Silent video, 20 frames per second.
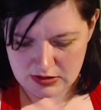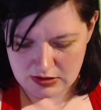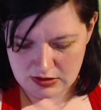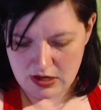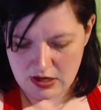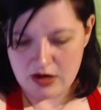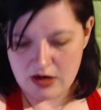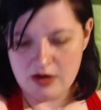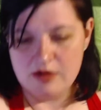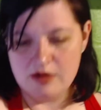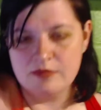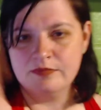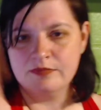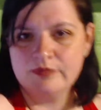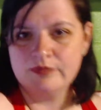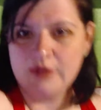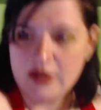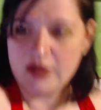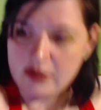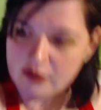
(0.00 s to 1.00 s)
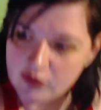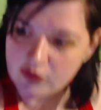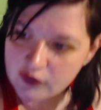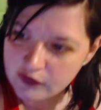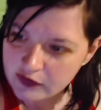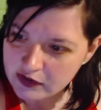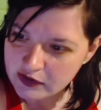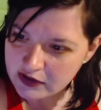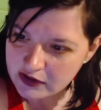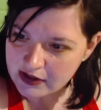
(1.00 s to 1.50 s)
I don't know if
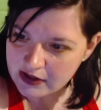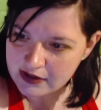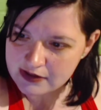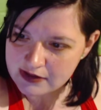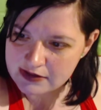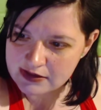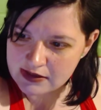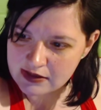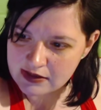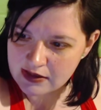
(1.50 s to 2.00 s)
you can kind of see